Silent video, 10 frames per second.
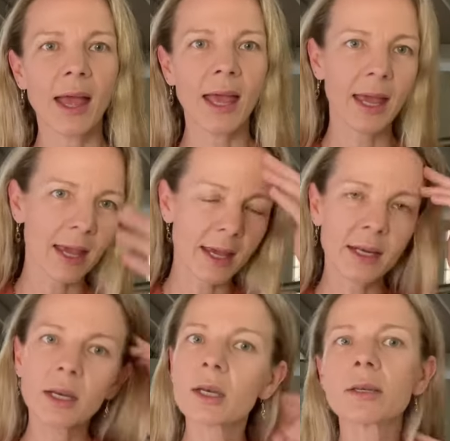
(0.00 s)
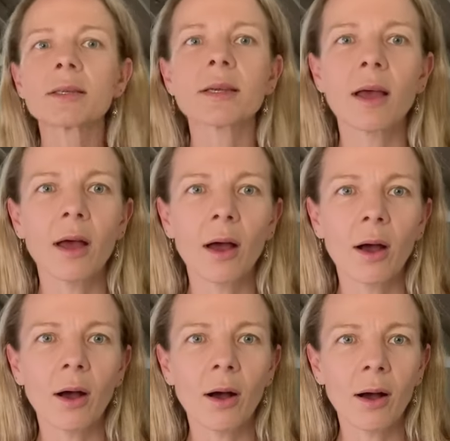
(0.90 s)
and
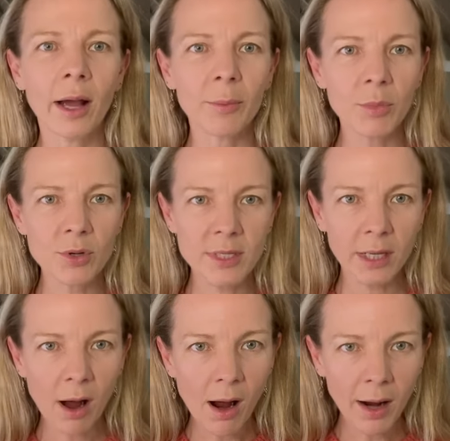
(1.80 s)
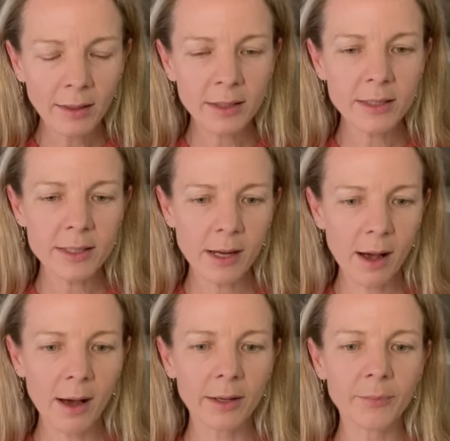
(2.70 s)
I'm using Highland
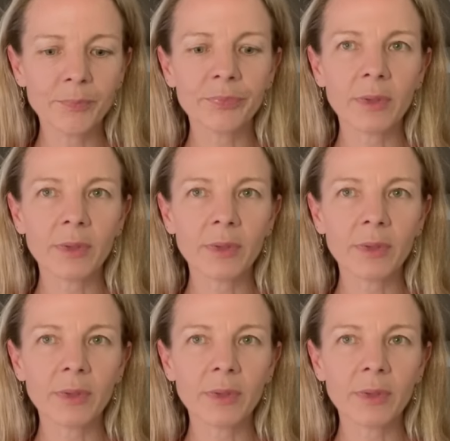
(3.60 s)
yarn,